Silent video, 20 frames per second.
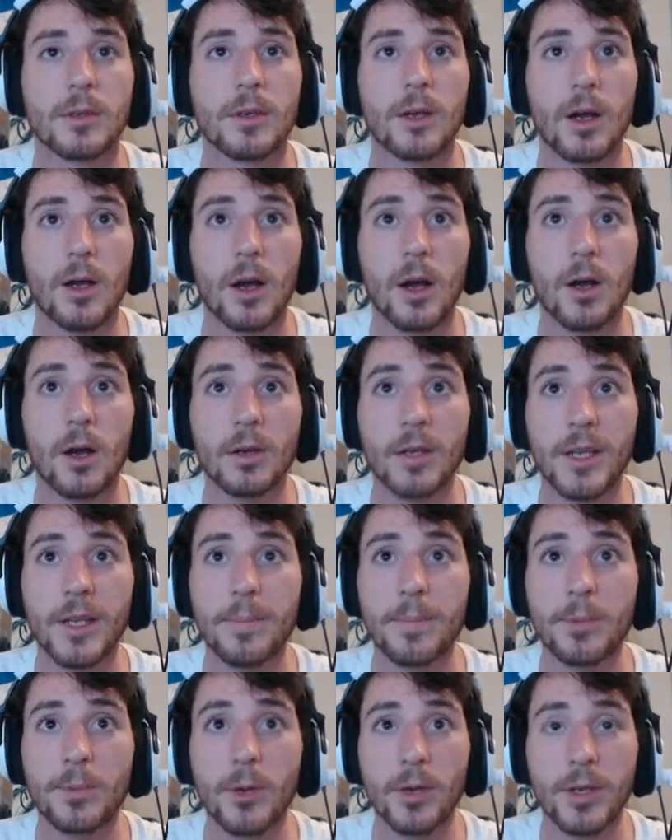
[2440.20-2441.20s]
I'll
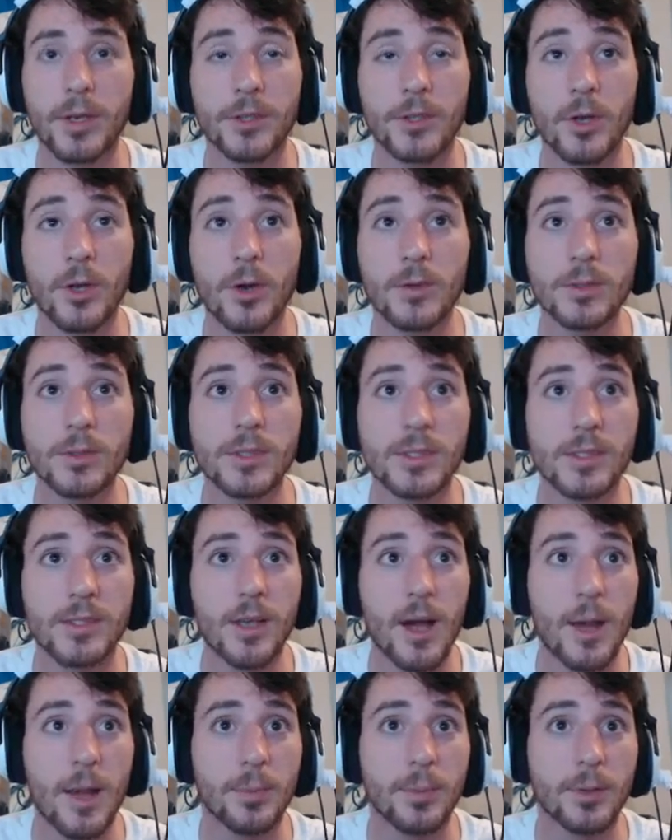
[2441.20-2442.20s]
keep looking. Don't
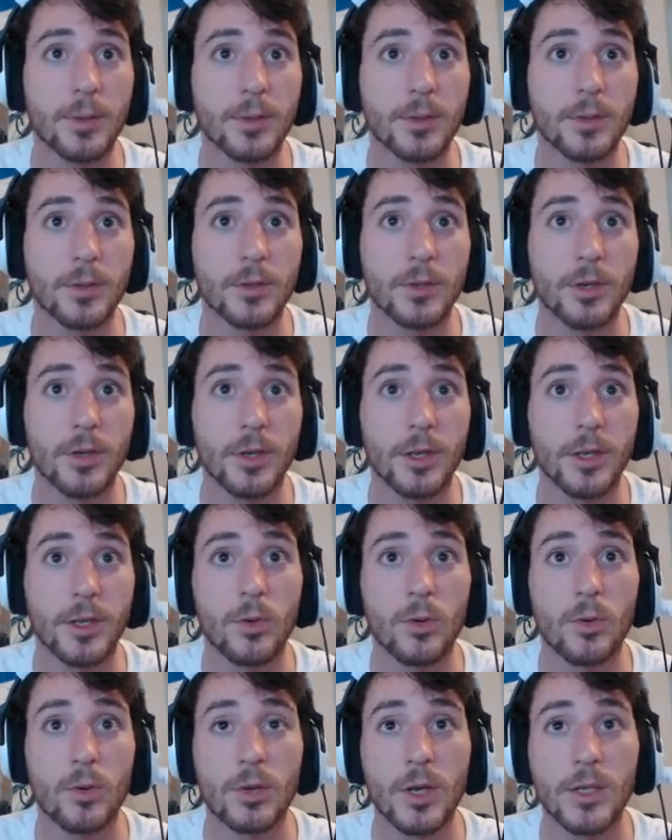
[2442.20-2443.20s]
stop looking.
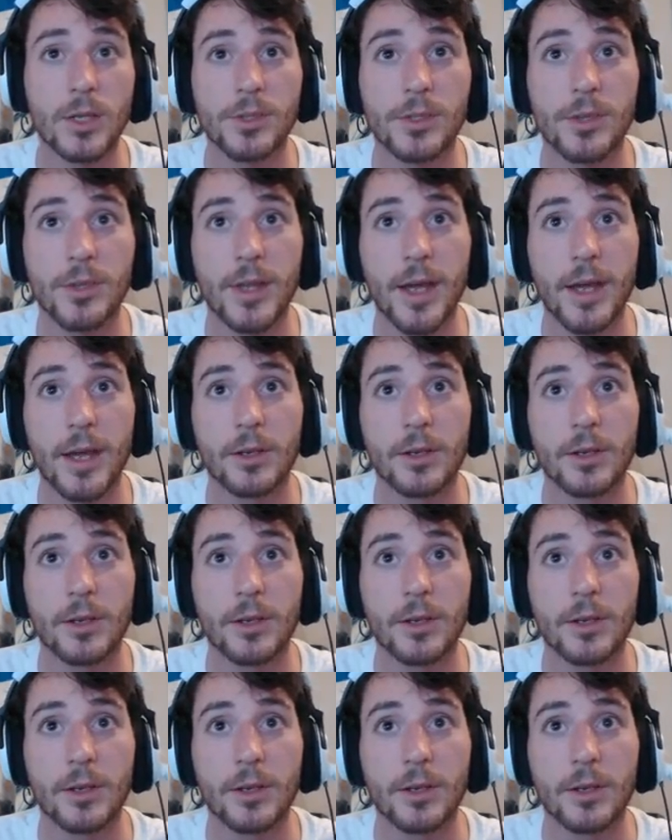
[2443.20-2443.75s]
Hold on to that.